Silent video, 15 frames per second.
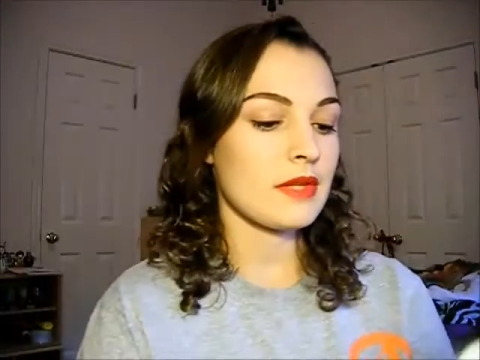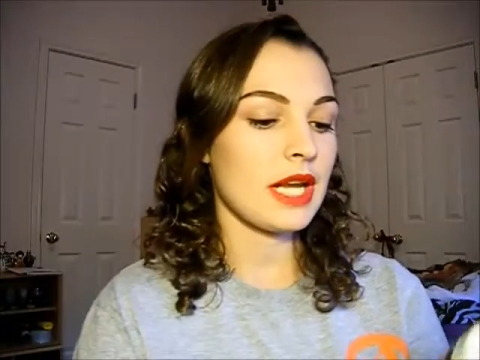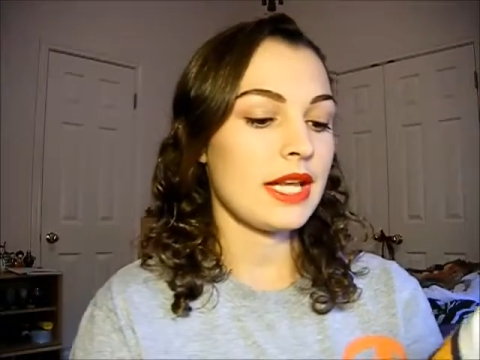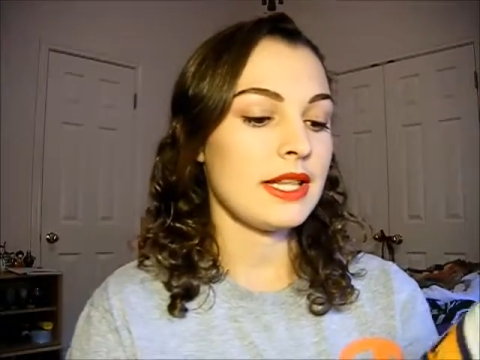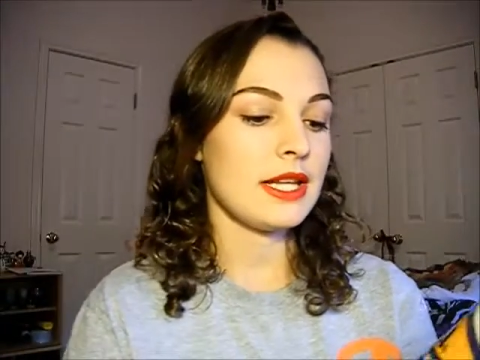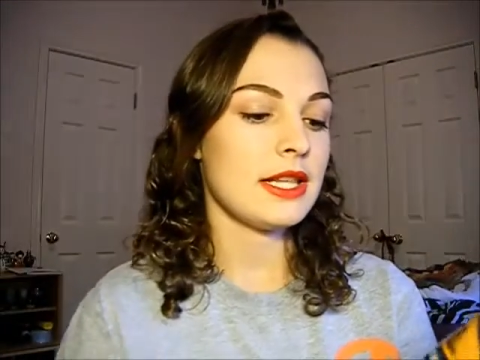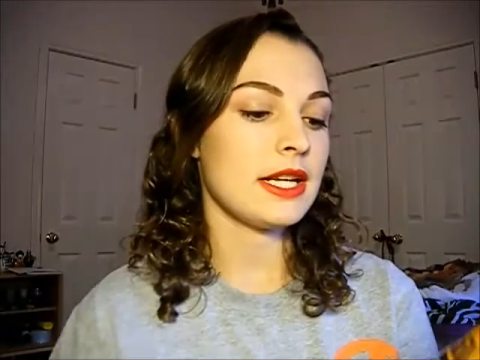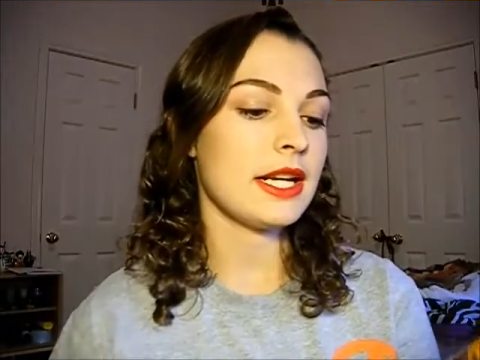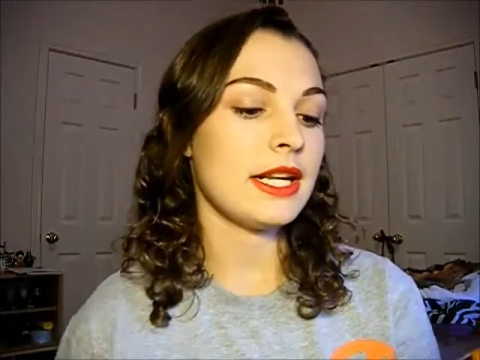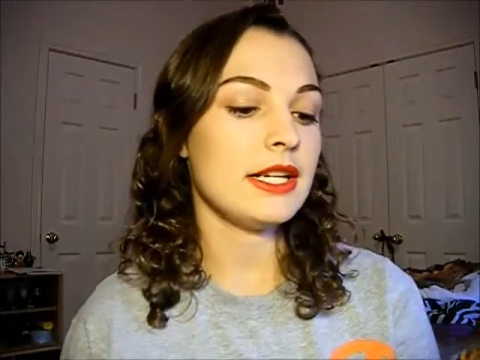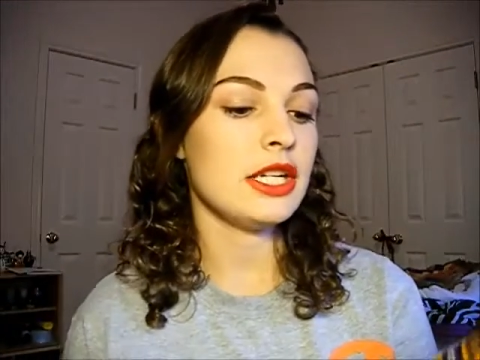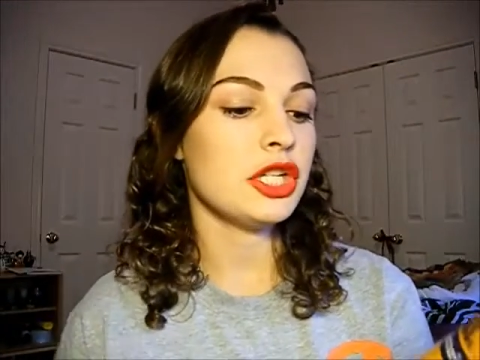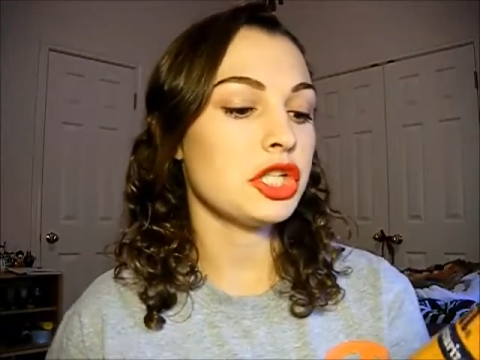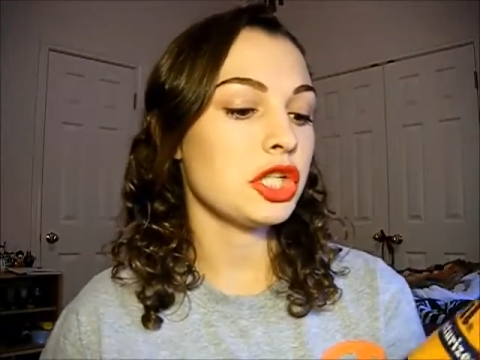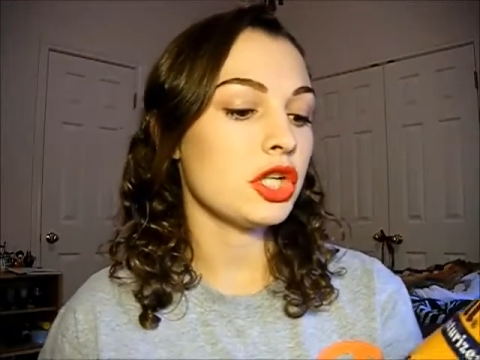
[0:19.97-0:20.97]
And then the
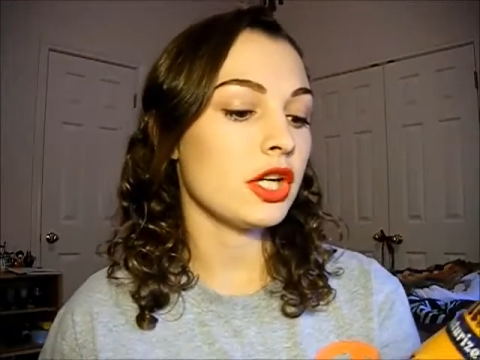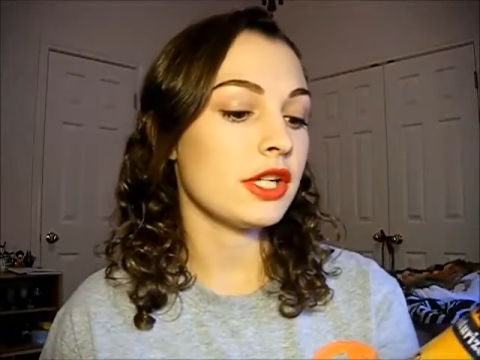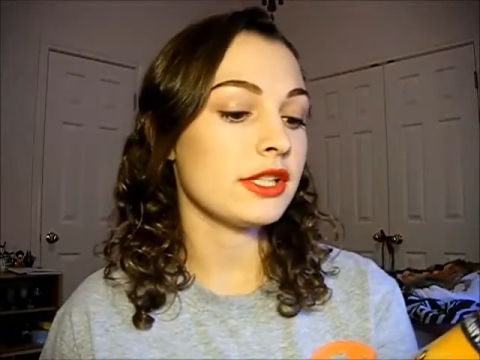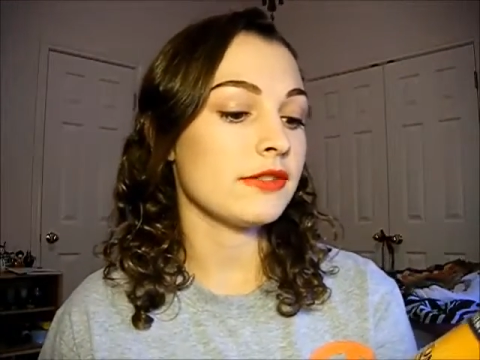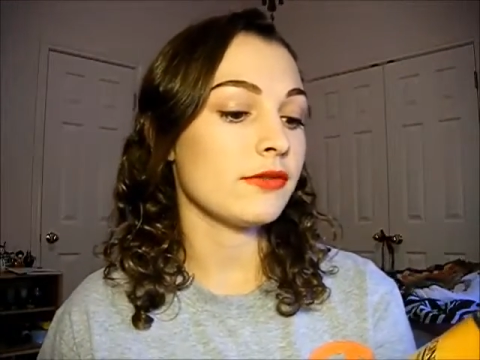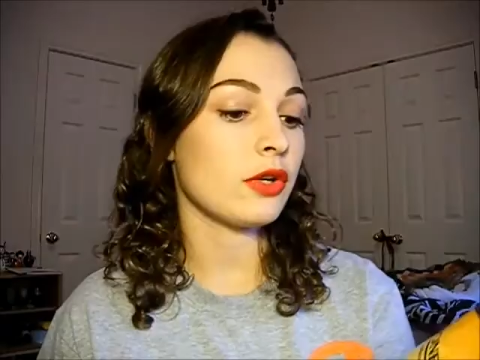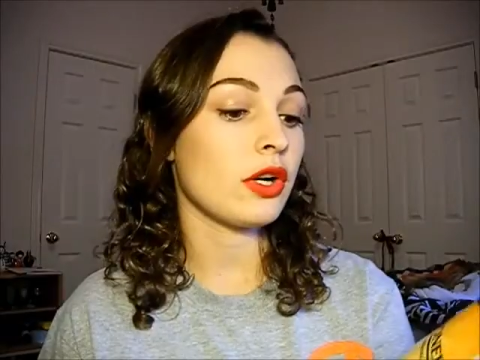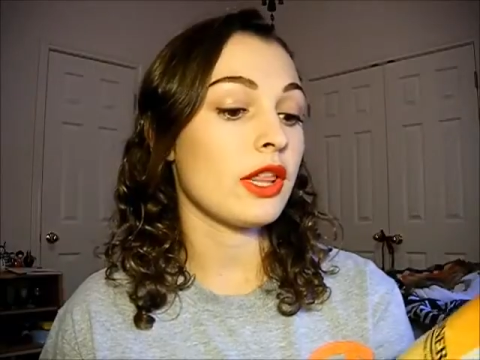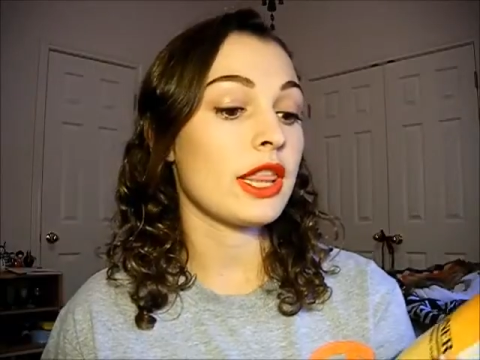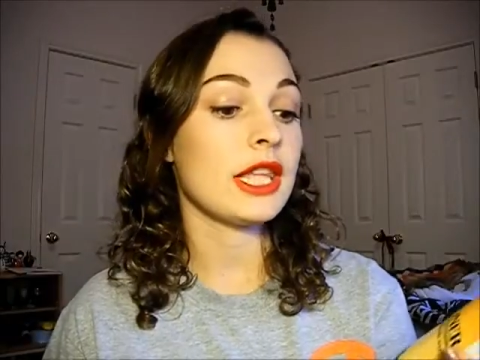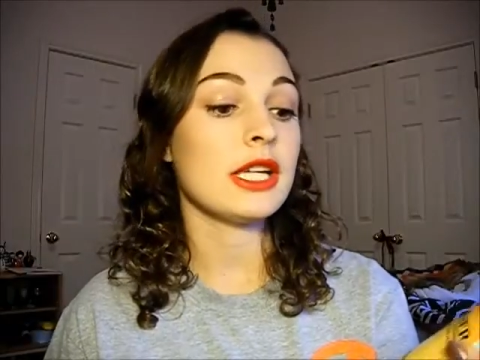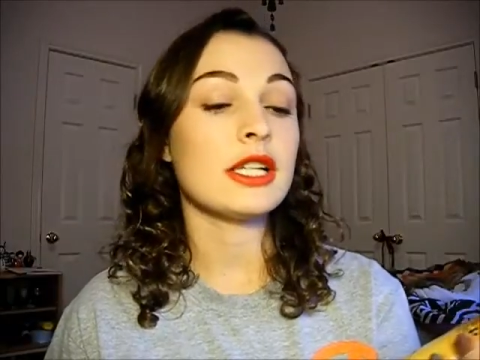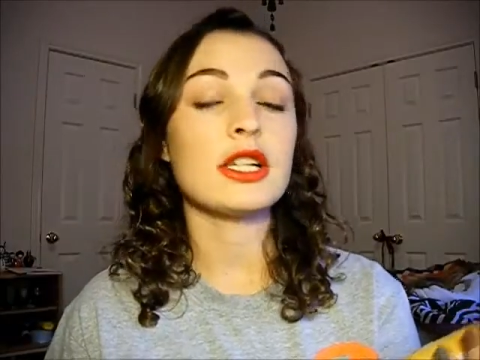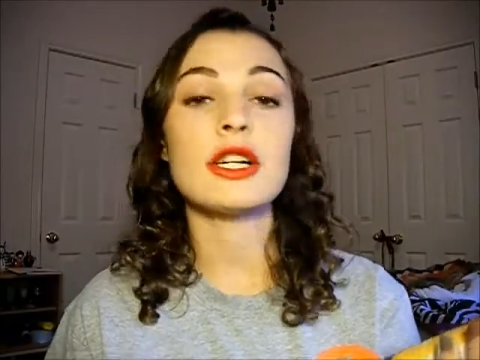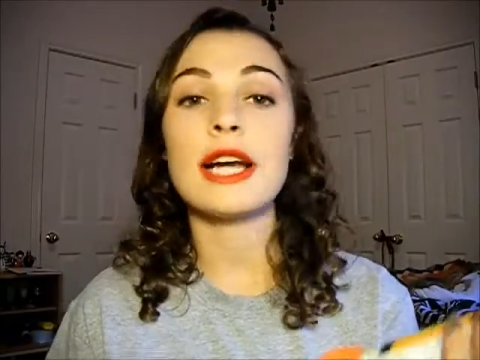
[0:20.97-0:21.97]
conditioner is for
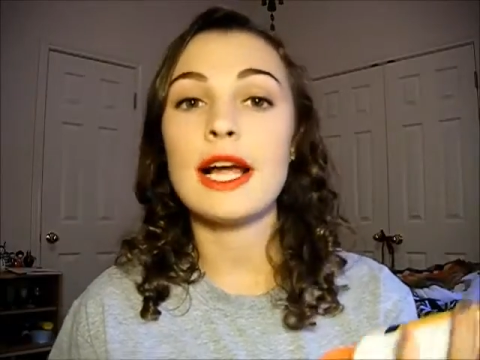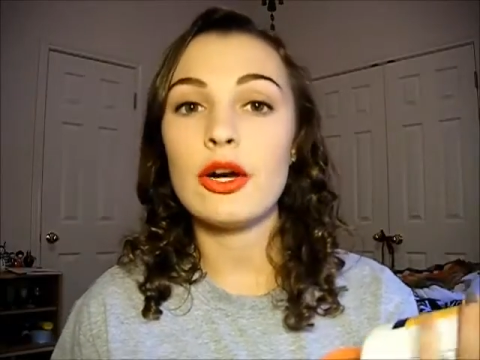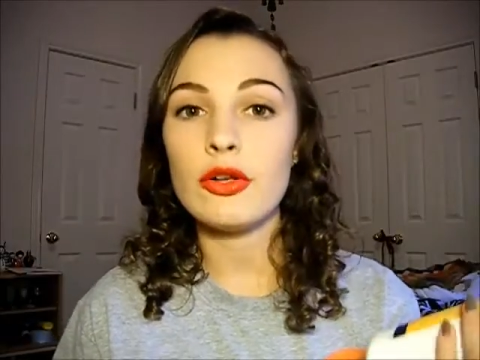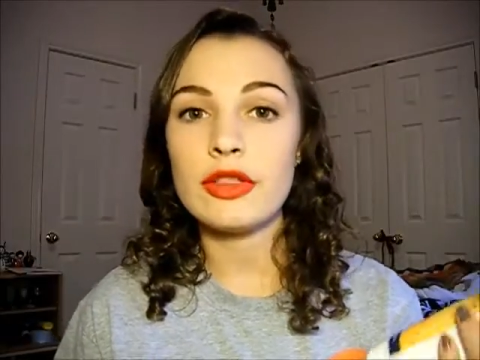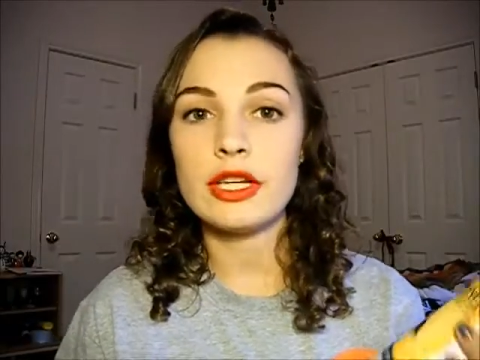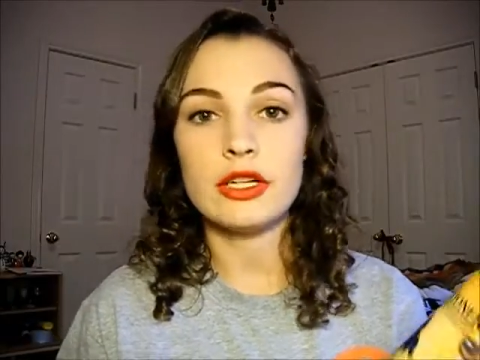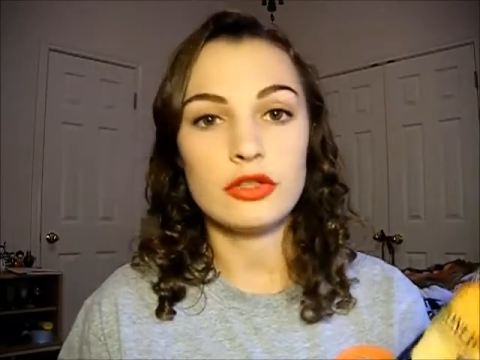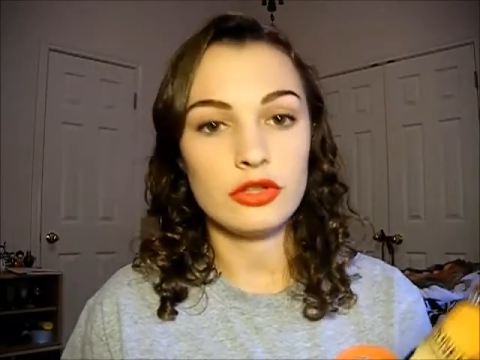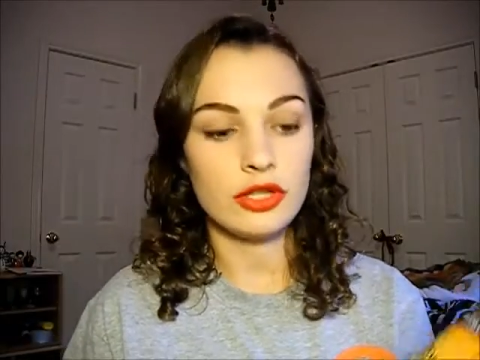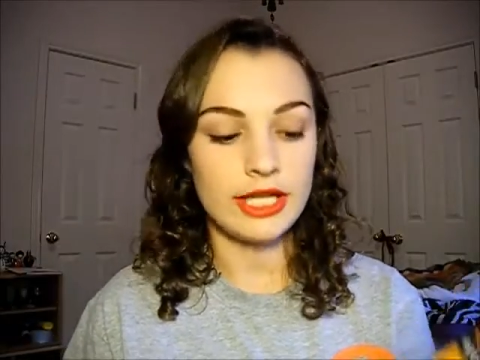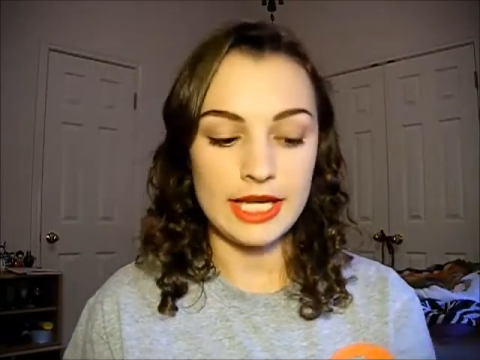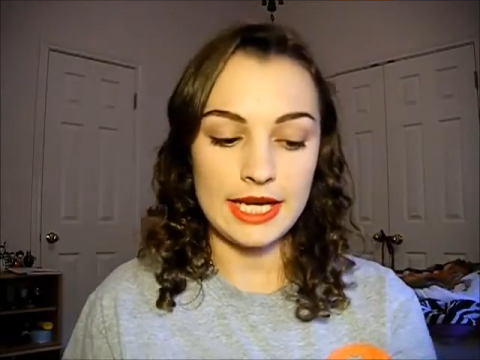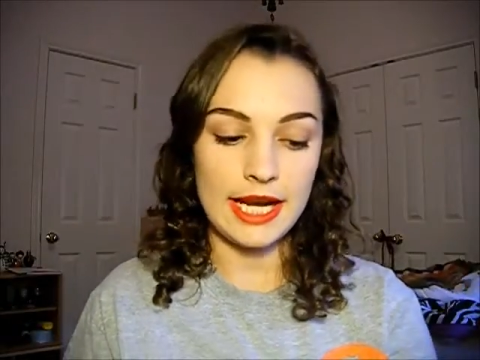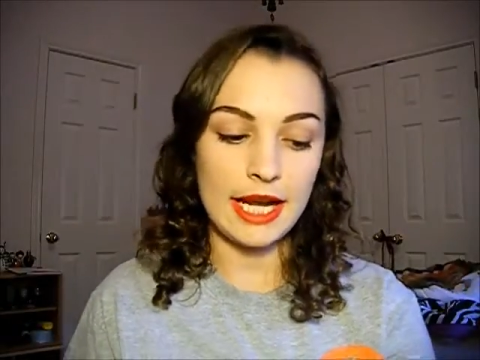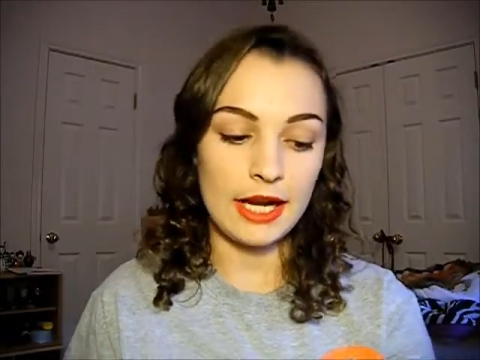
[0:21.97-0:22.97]
thicker, healthier
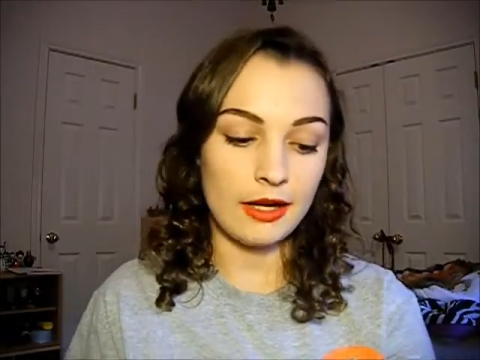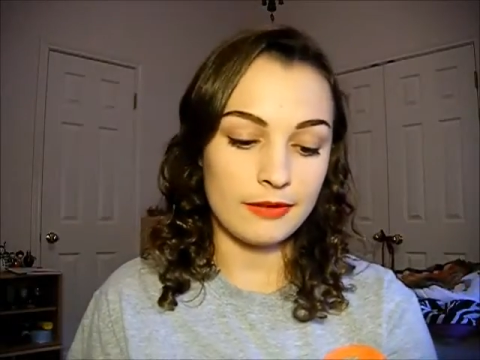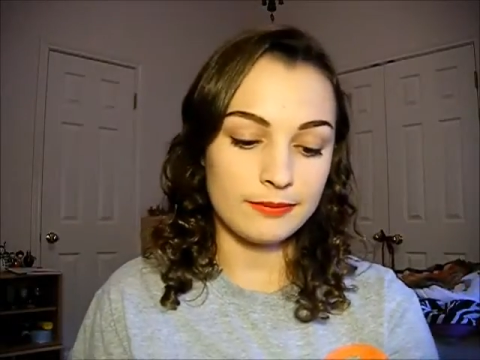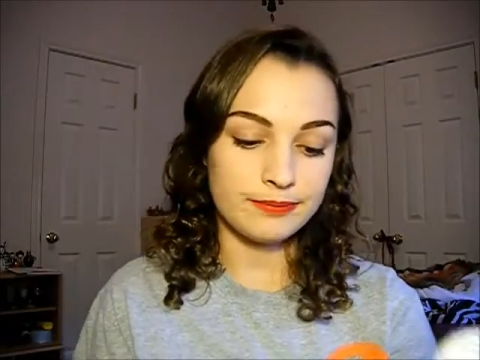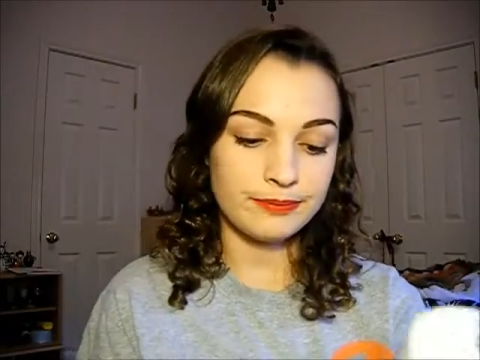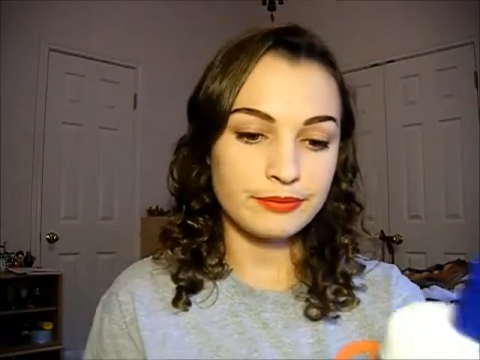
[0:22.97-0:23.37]
looking hair.